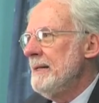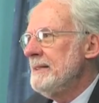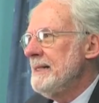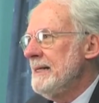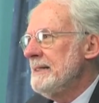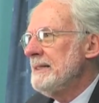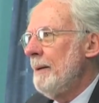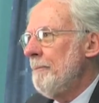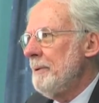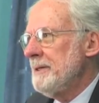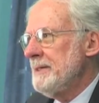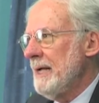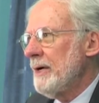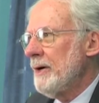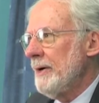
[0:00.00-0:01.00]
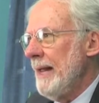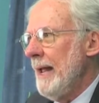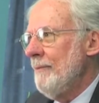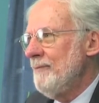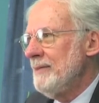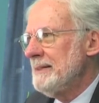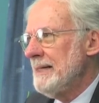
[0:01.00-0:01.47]
Islam particularly
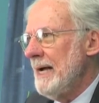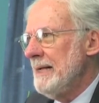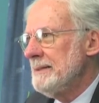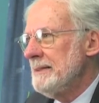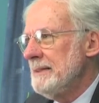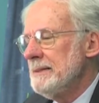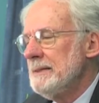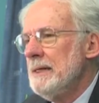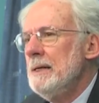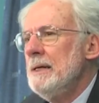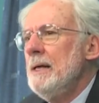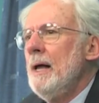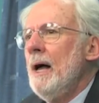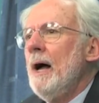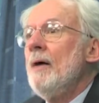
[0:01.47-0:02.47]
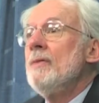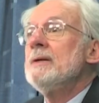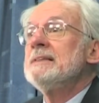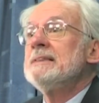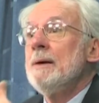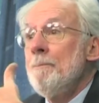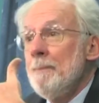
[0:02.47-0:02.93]
emphasizes uh, the
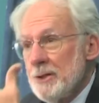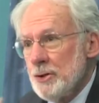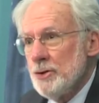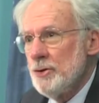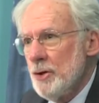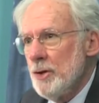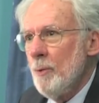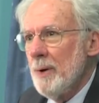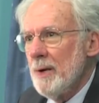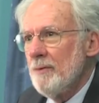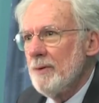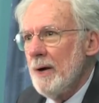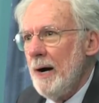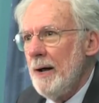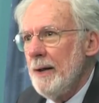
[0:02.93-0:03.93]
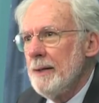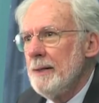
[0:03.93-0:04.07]
submission to the will of God.